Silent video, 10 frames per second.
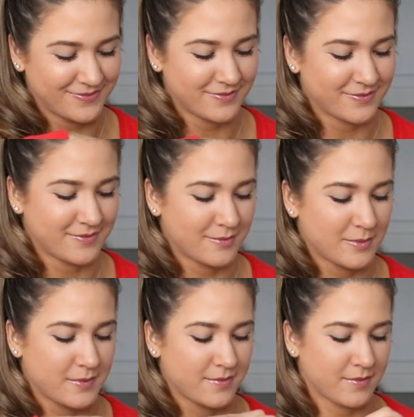
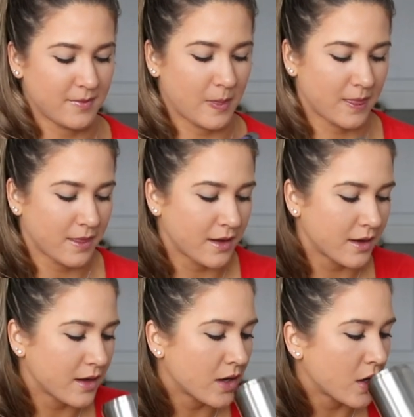
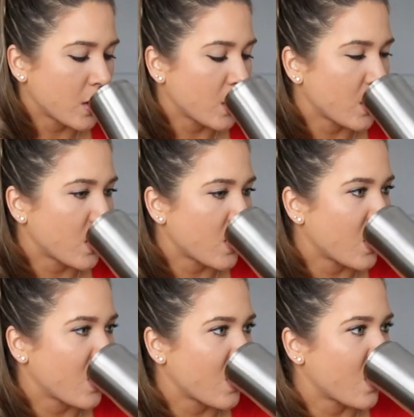
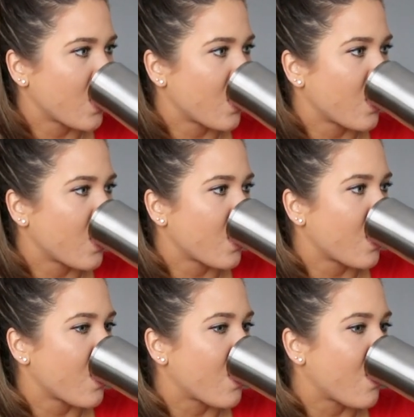
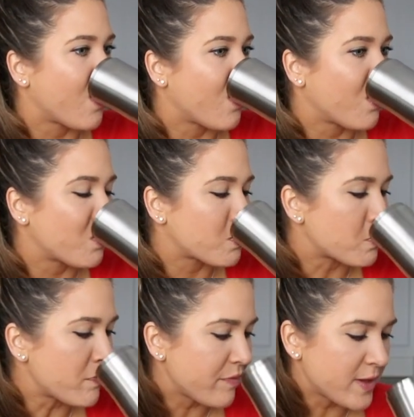
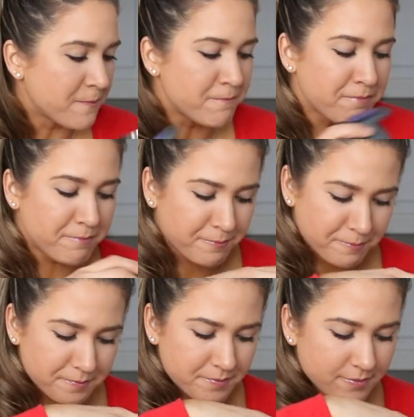
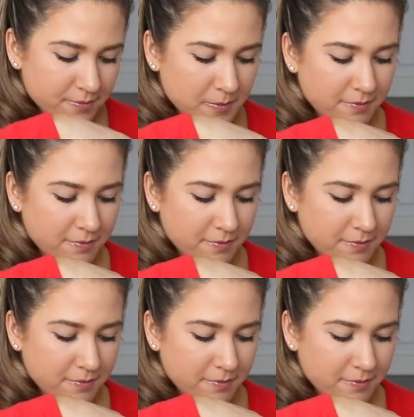Nothing is said.